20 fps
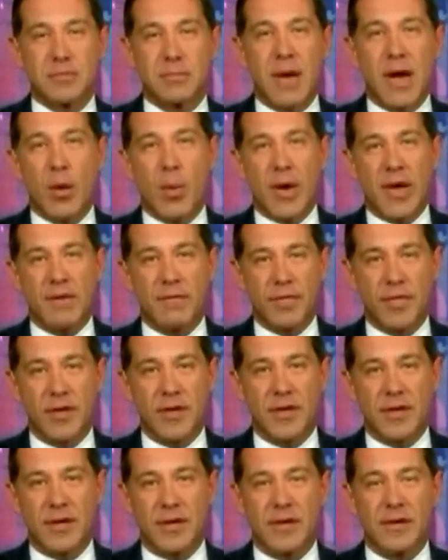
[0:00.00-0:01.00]
to my way of
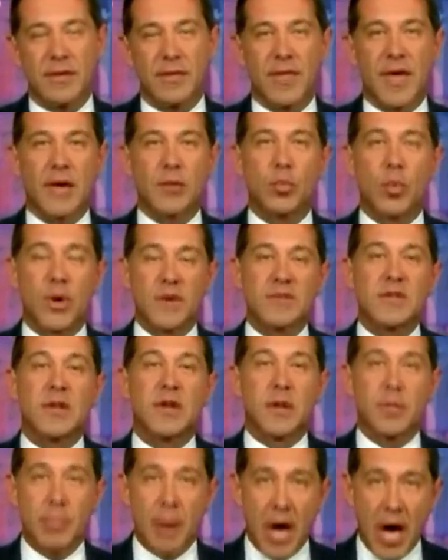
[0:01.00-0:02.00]
thinking, that wasn't
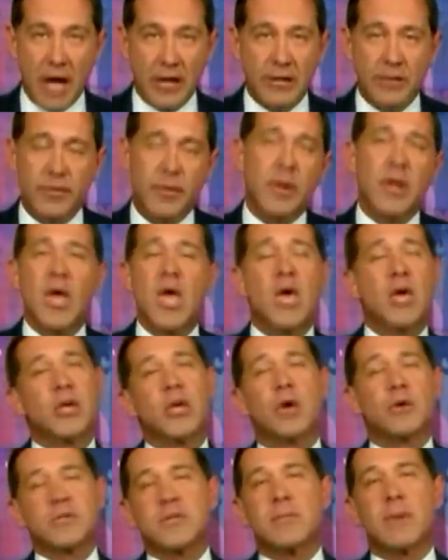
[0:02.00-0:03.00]
an apology.
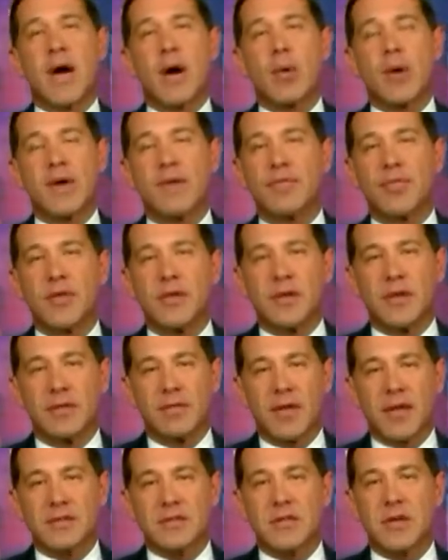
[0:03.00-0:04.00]
No, to my way of
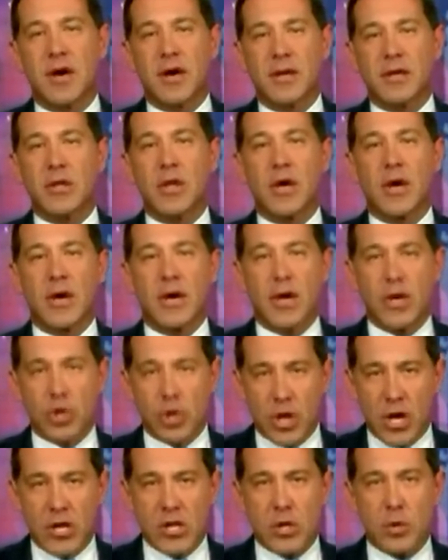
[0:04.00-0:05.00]
thinking, that's not a
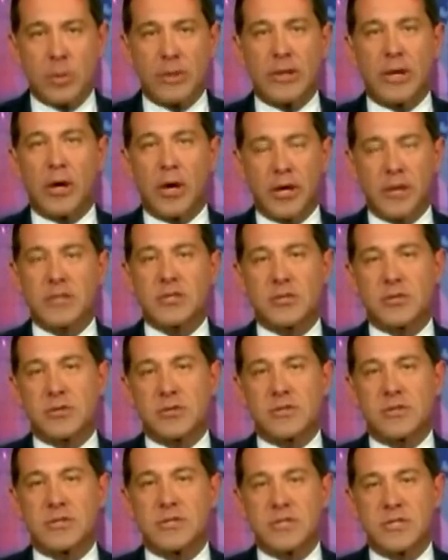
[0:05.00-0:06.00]
genuine, honest, or
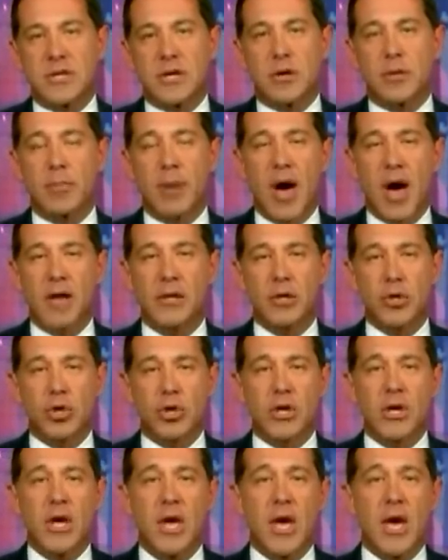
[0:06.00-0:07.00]
sincere
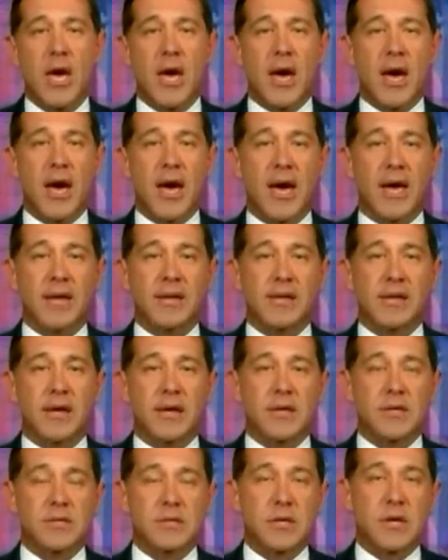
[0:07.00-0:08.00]
apology.
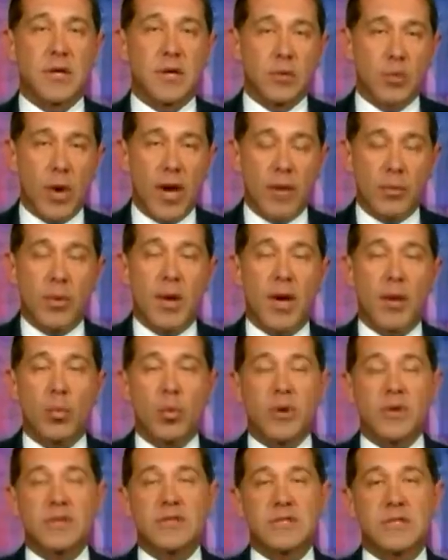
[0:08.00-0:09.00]
And
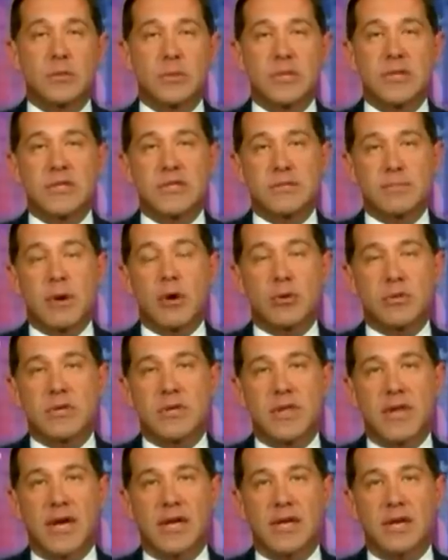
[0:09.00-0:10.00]
we spoke
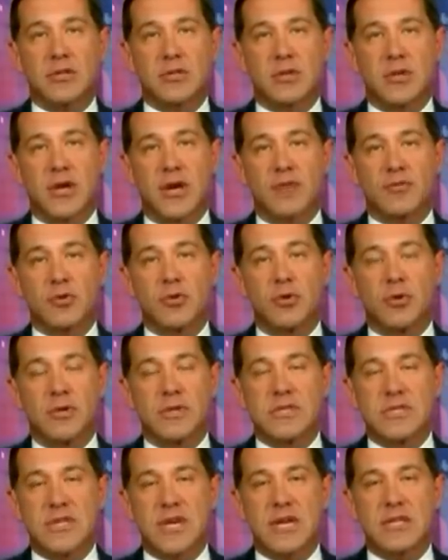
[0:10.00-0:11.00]
to that yesterday afternoon
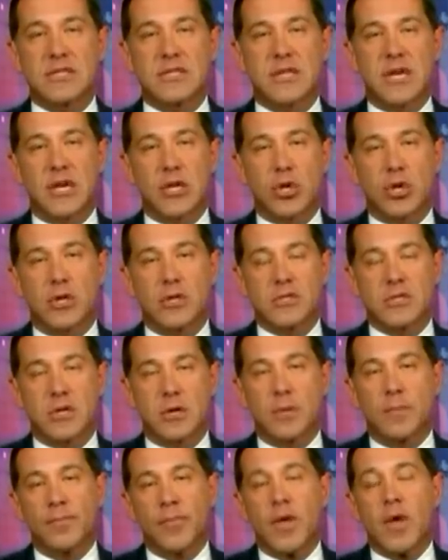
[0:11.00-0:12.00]
and said such. And
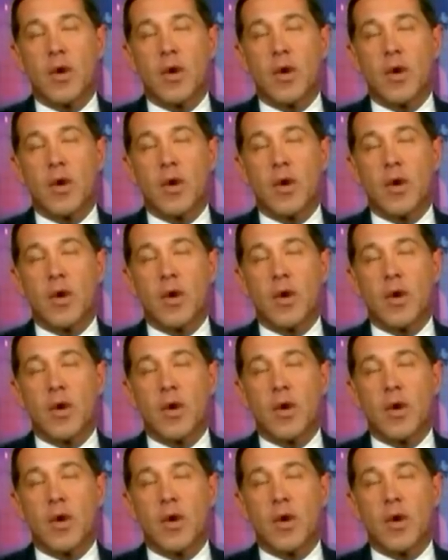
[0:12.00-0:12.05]
so